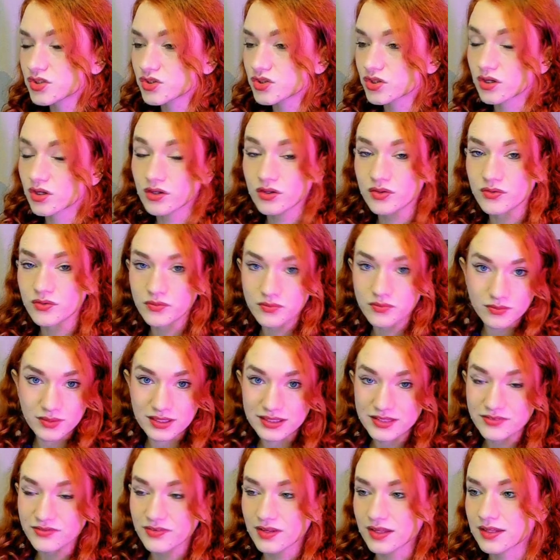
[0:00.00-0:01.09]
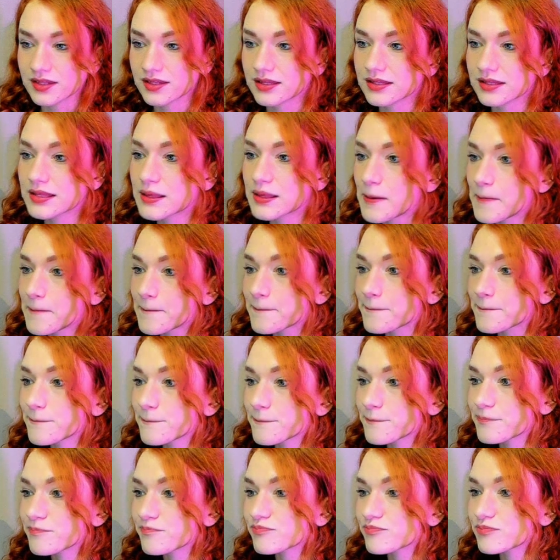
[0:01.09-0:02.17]
strong or well defended.
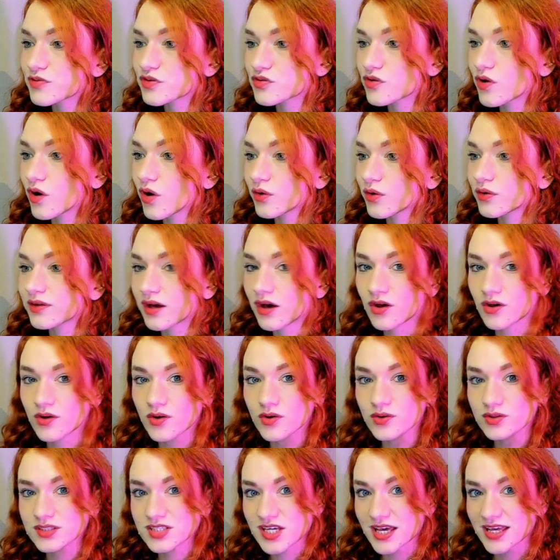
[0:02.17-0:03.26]
So the whole